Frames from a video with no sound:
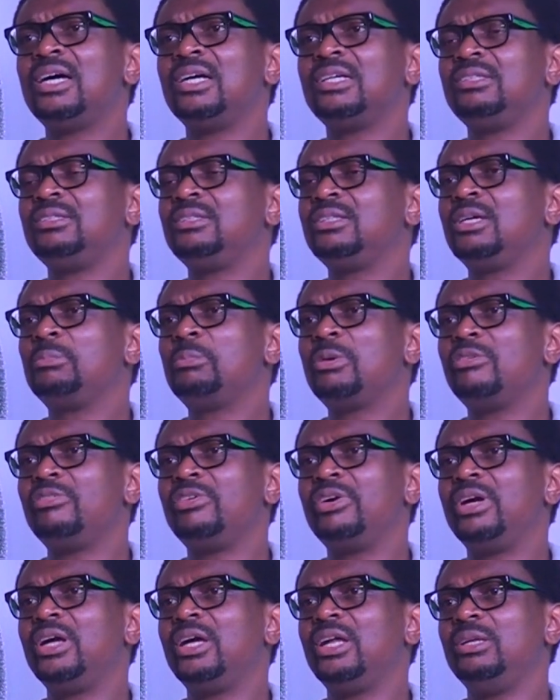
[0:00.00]
I came out
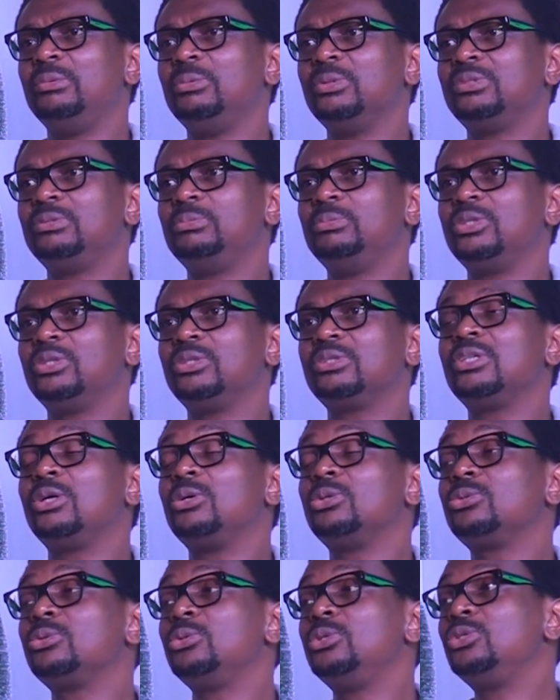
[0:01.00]
very early, but because I
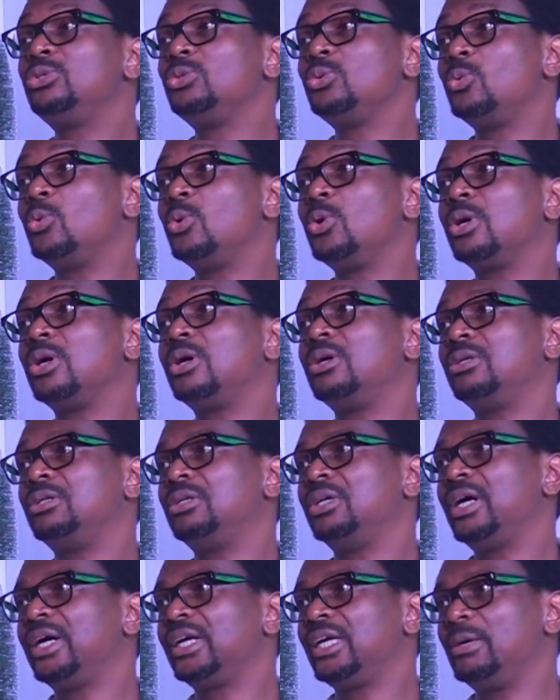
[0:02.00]
was going to walk,
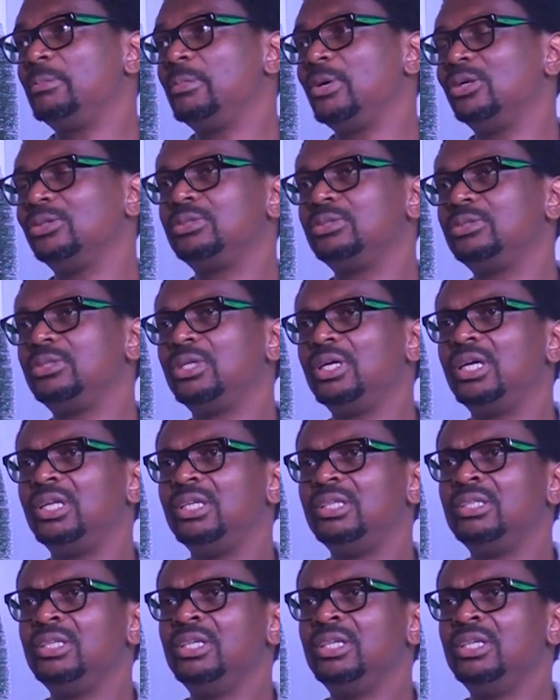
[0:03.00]
I came out early.